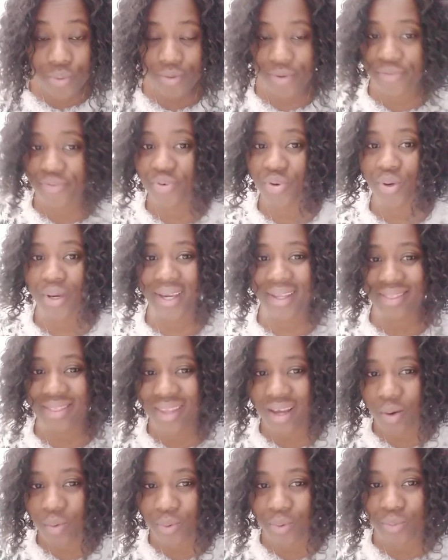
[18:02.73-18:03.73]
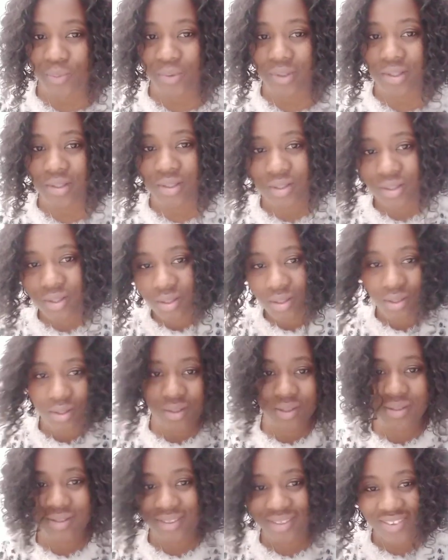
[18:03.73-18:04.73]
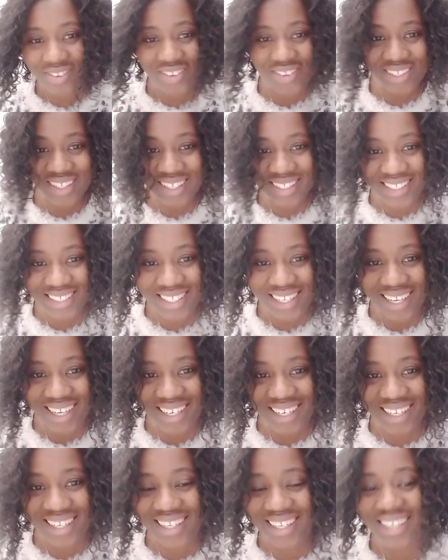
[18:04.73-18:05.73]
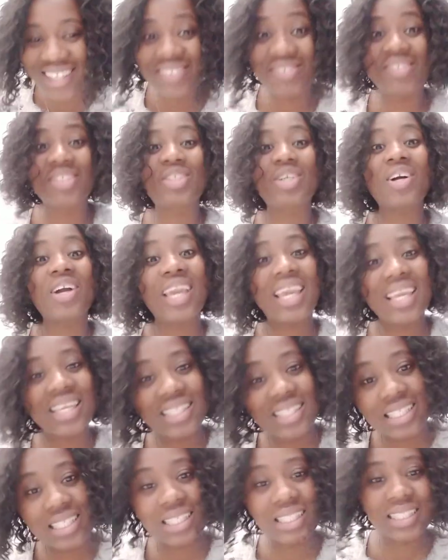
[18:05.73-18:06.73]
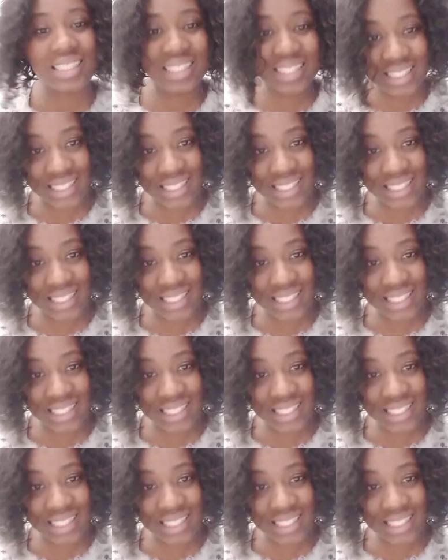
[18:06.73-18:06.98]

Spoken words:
if you eat that one with... You understand? If you just eat it...